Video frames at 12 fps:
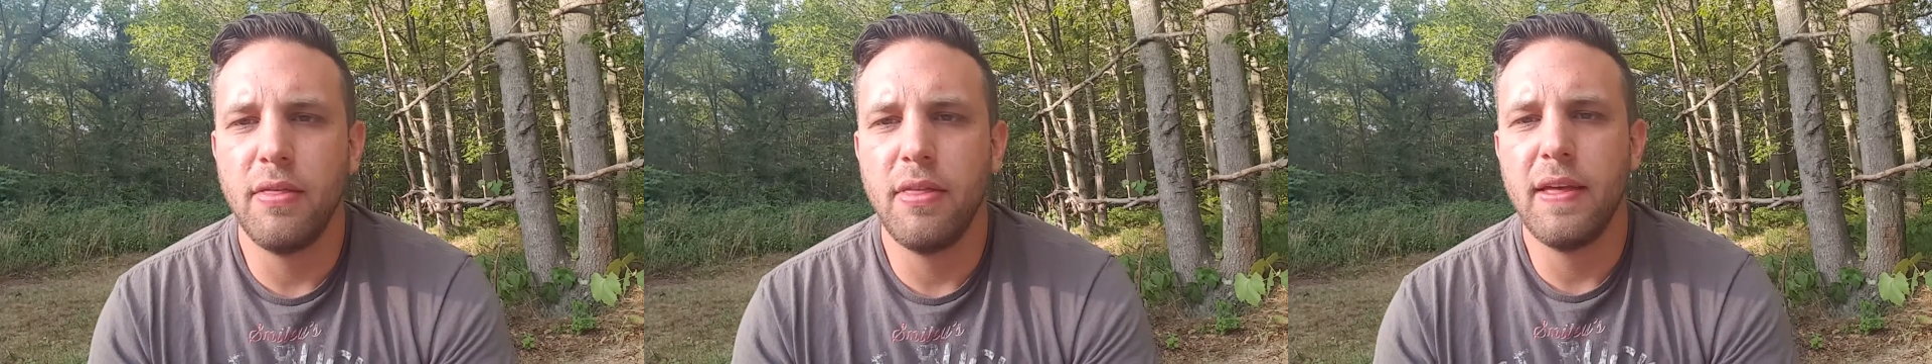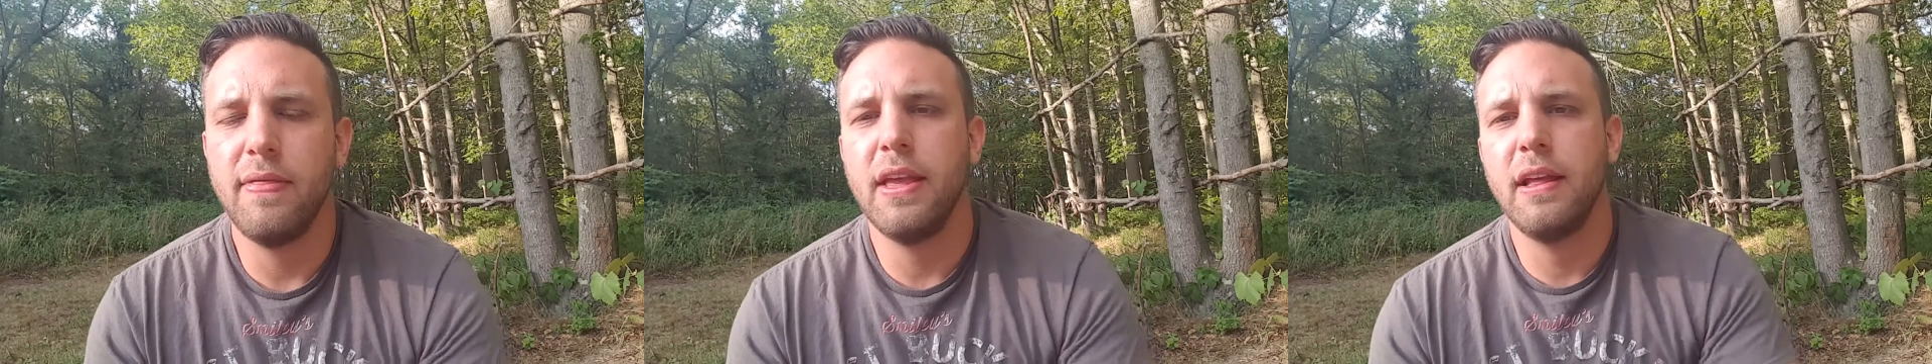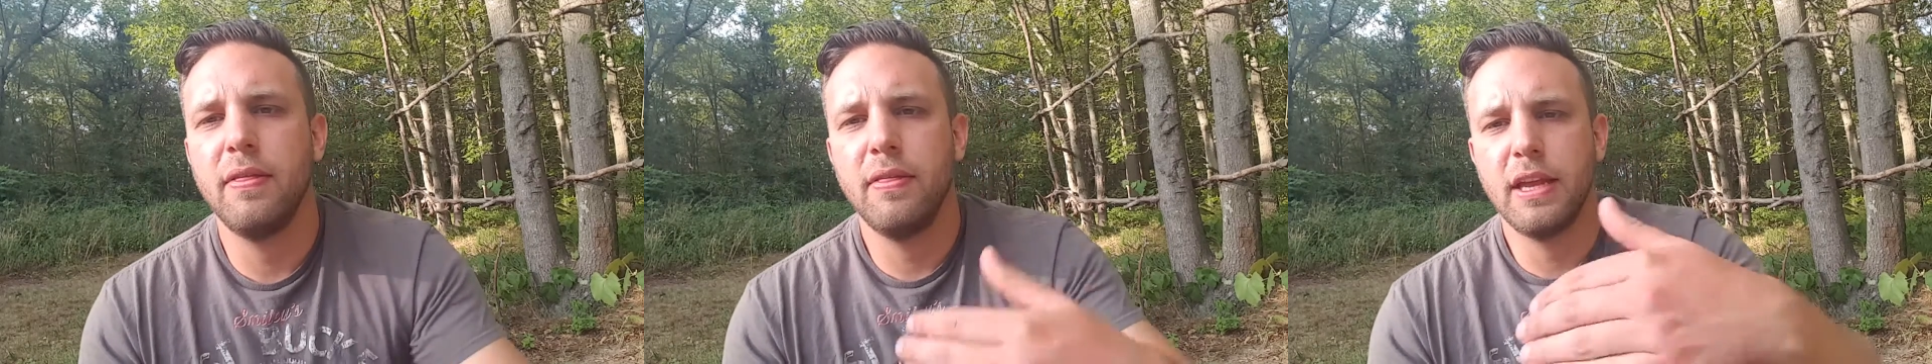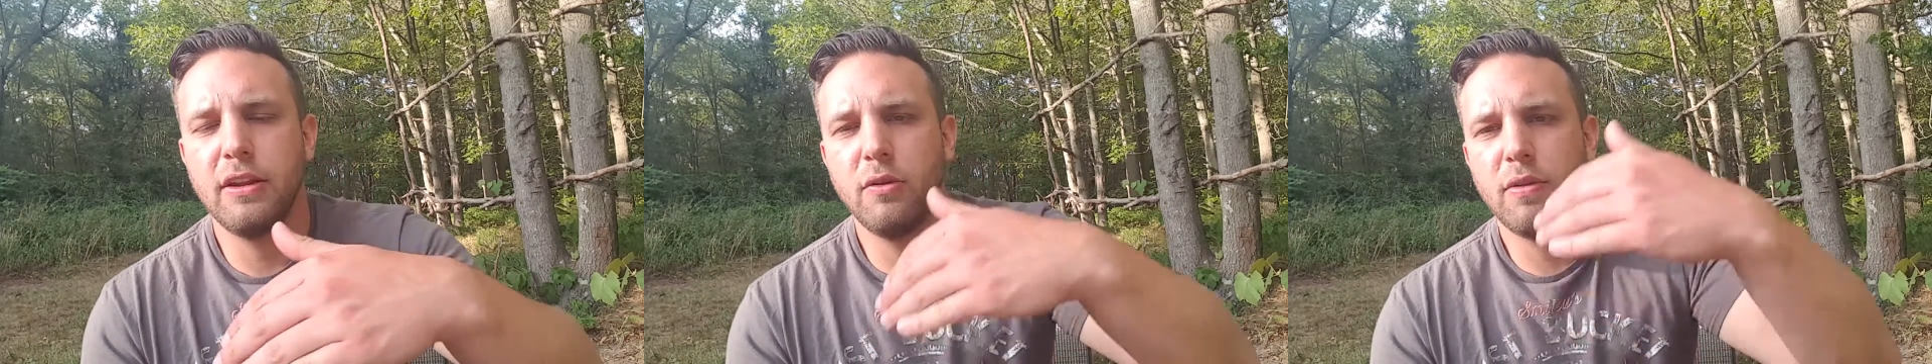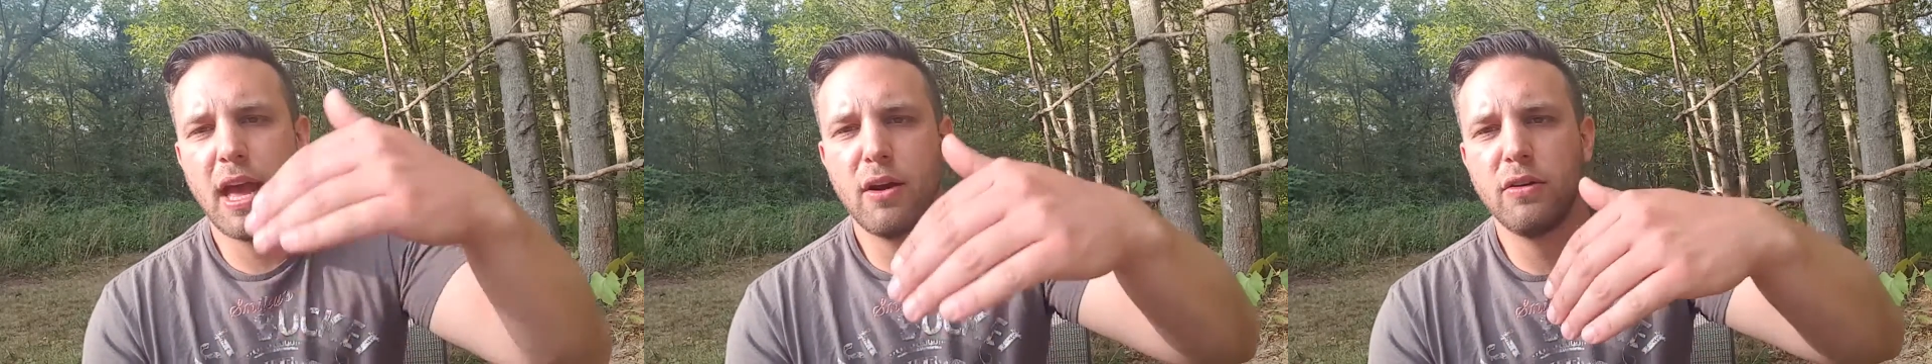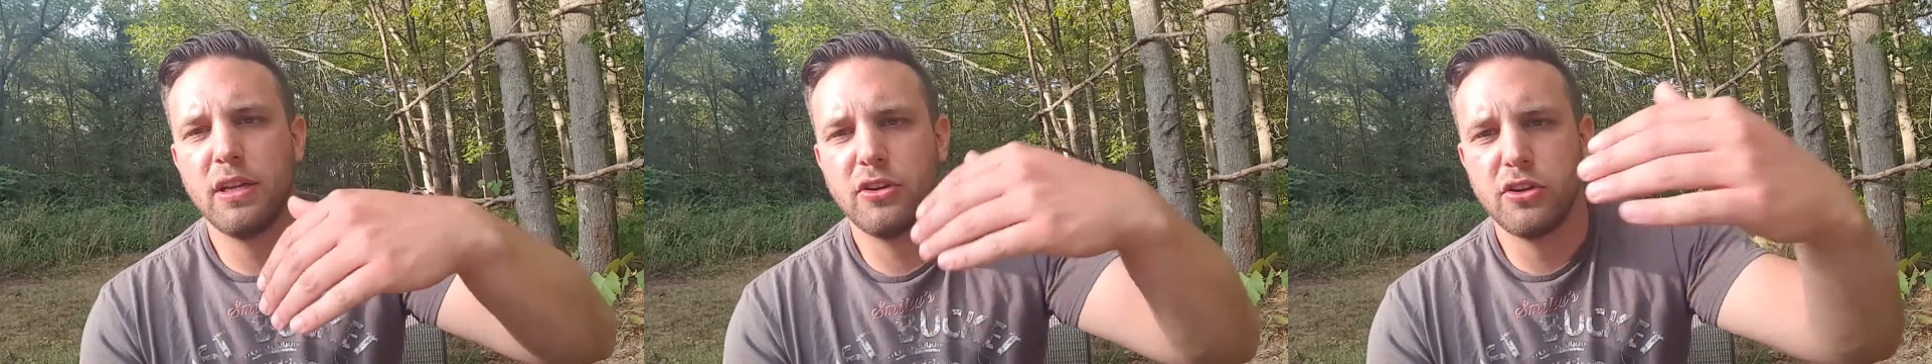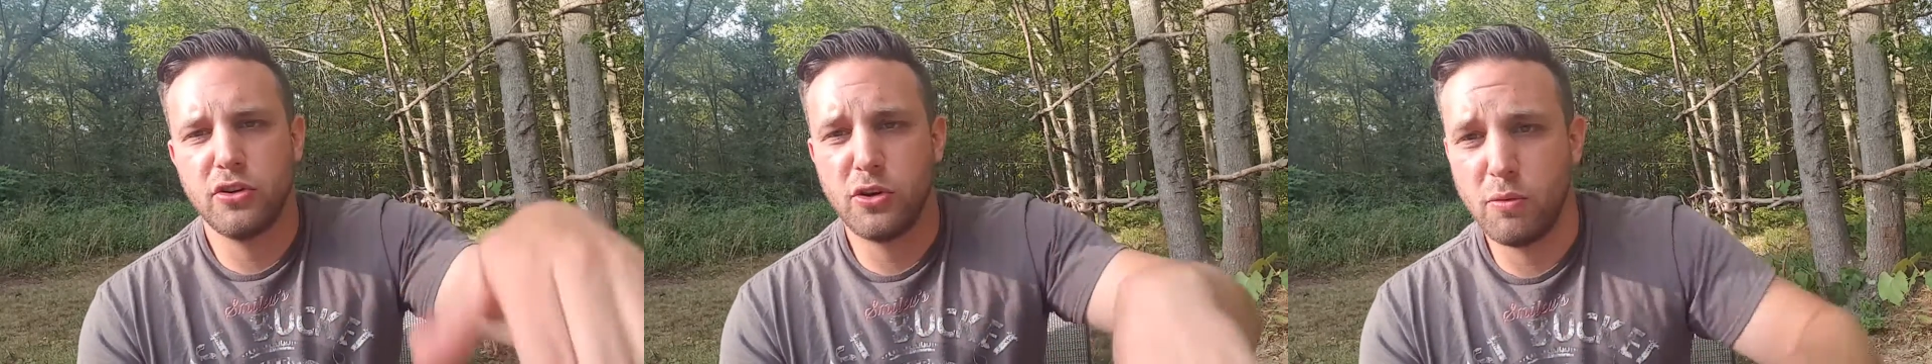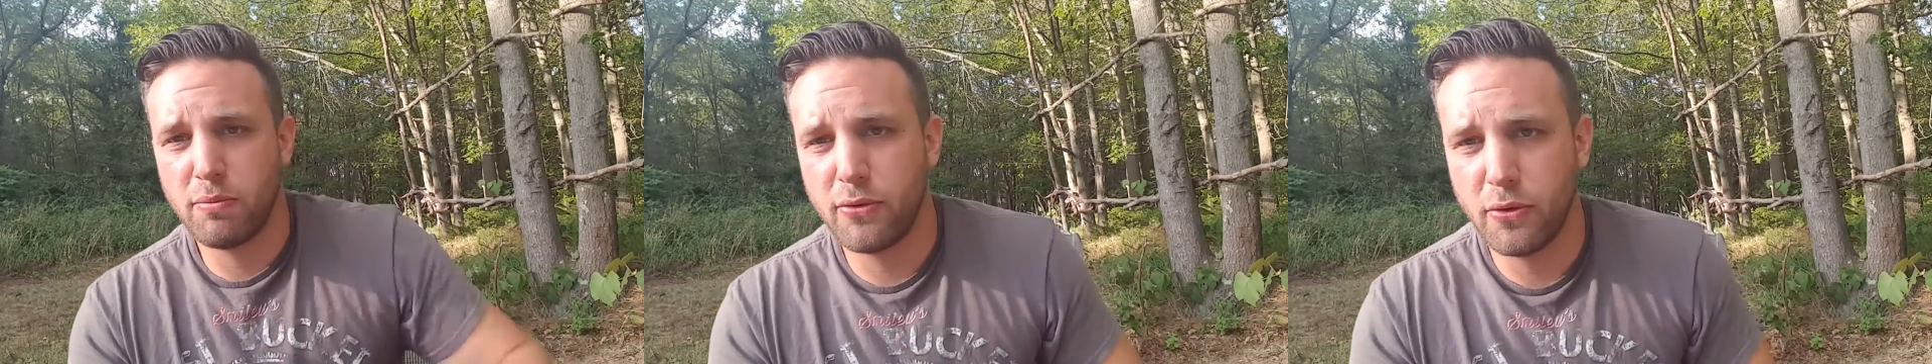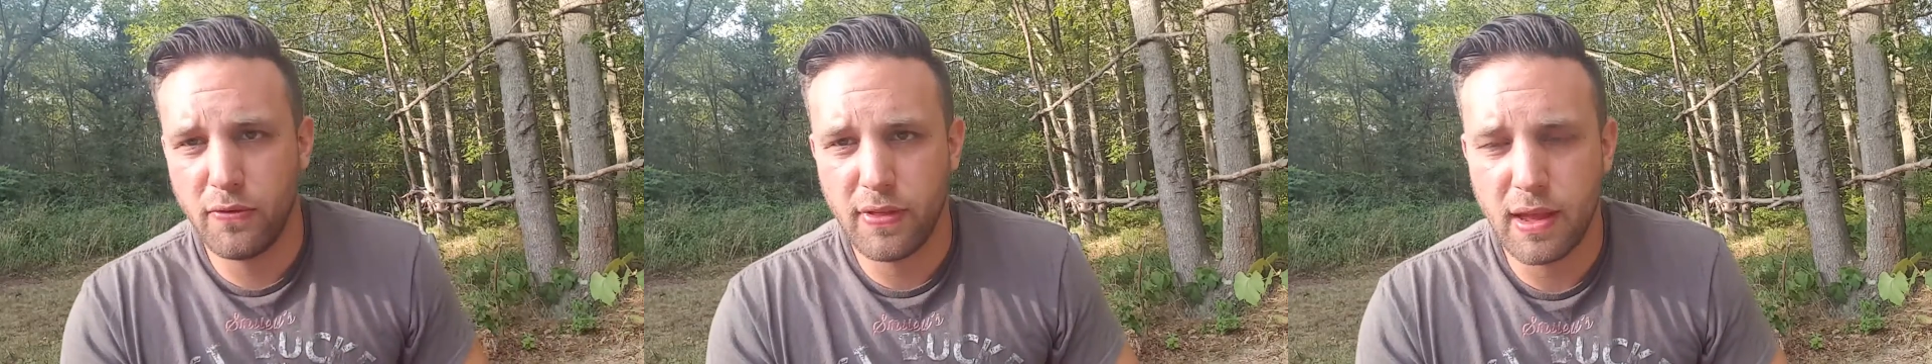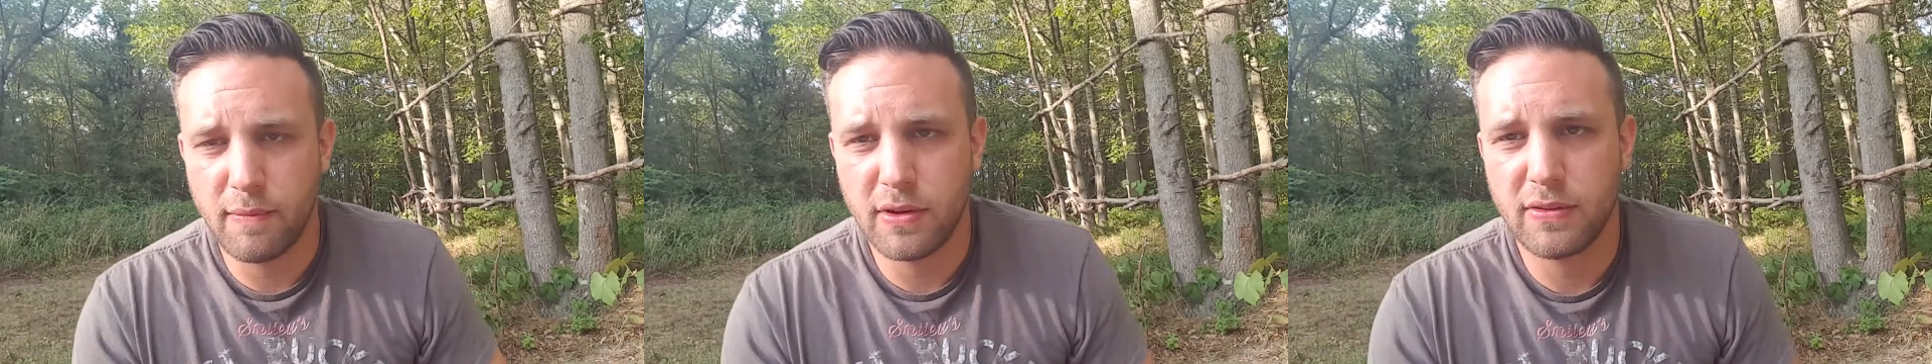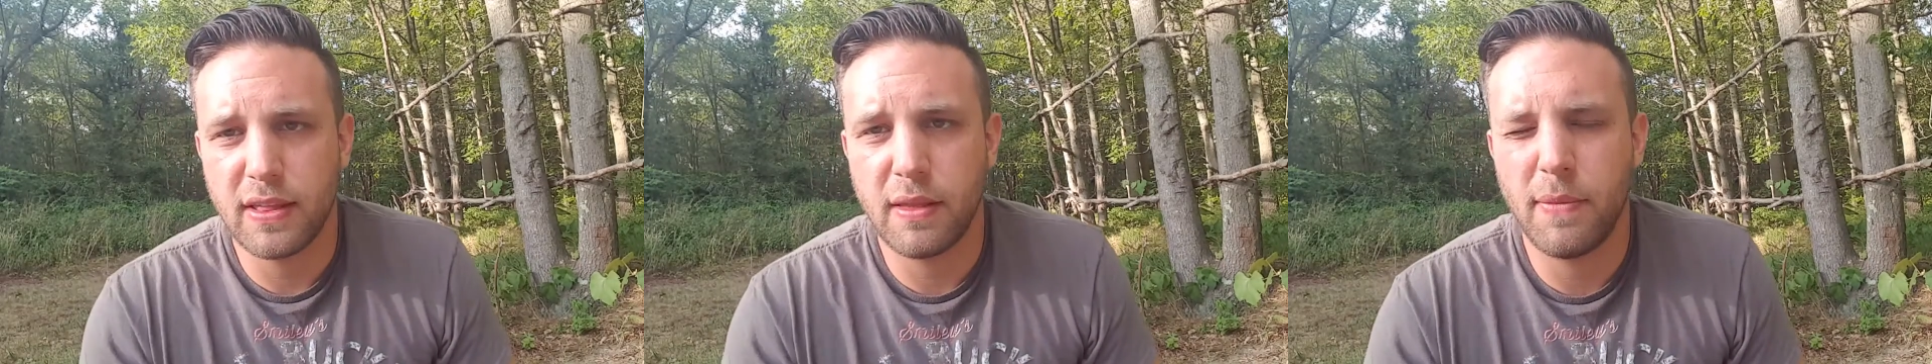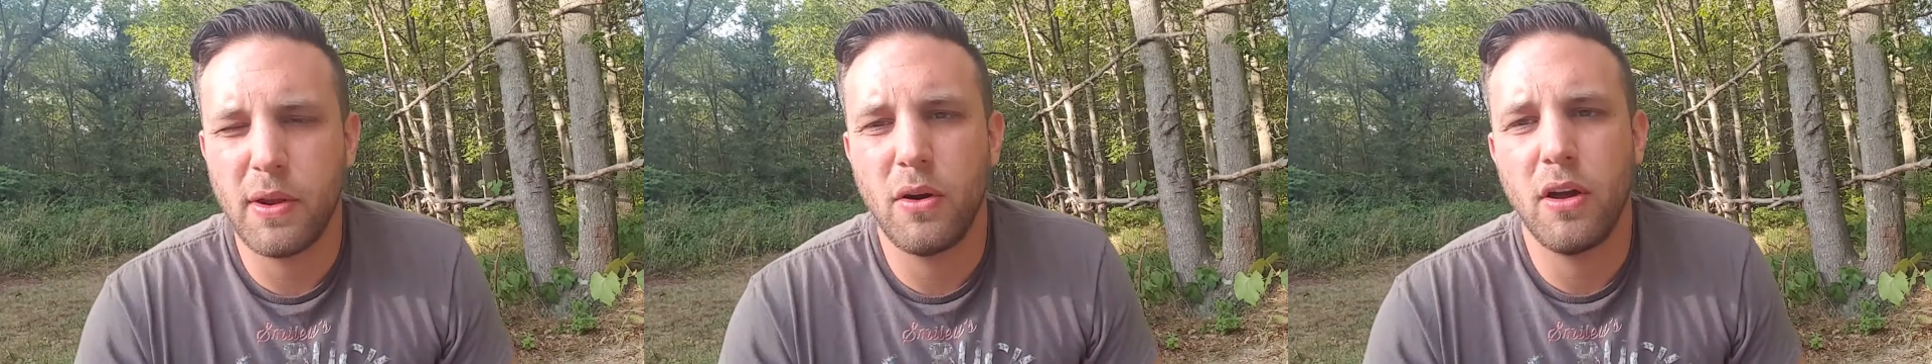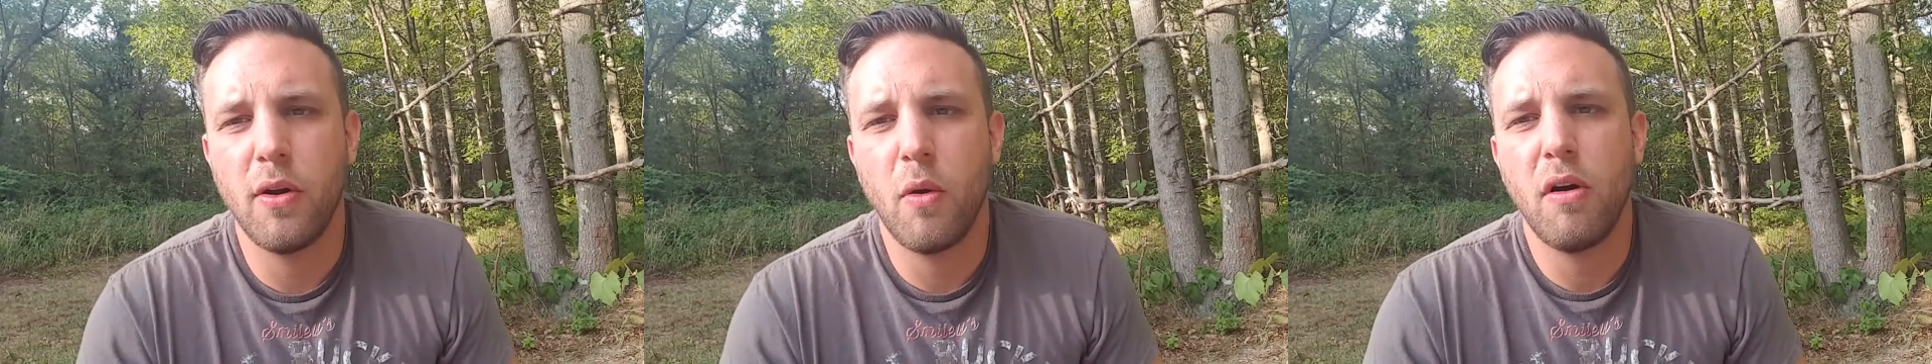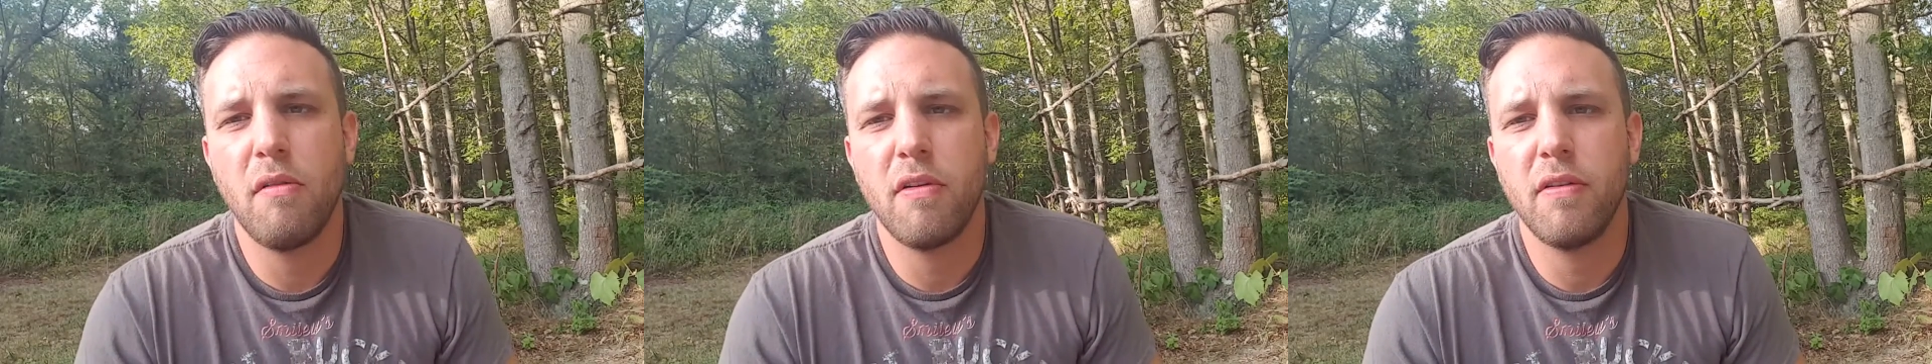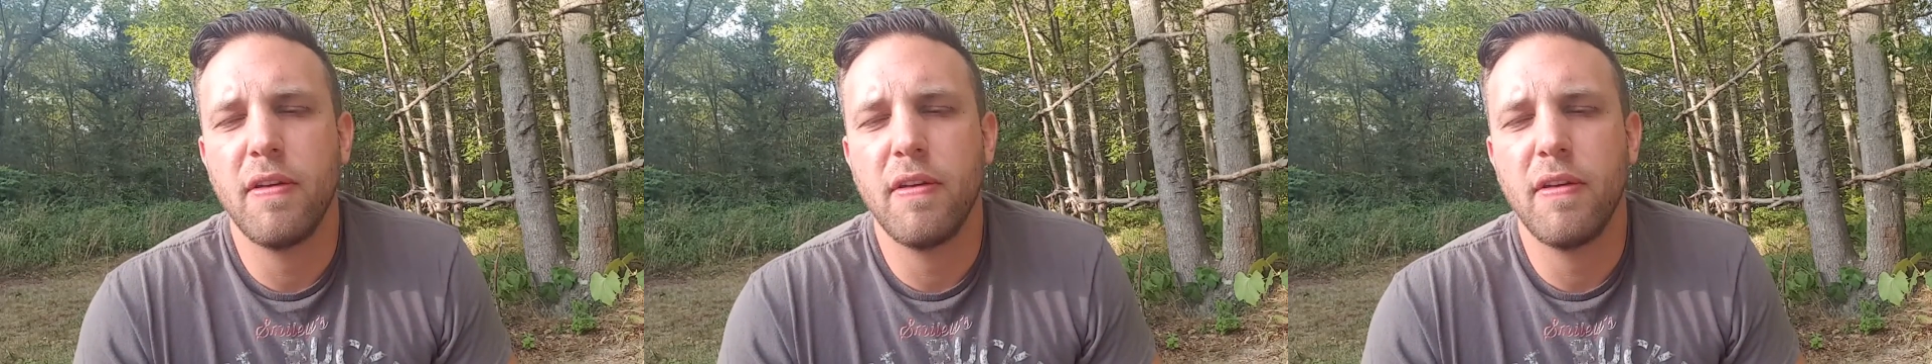Then they do that audition. So you approve them, you send them an offer.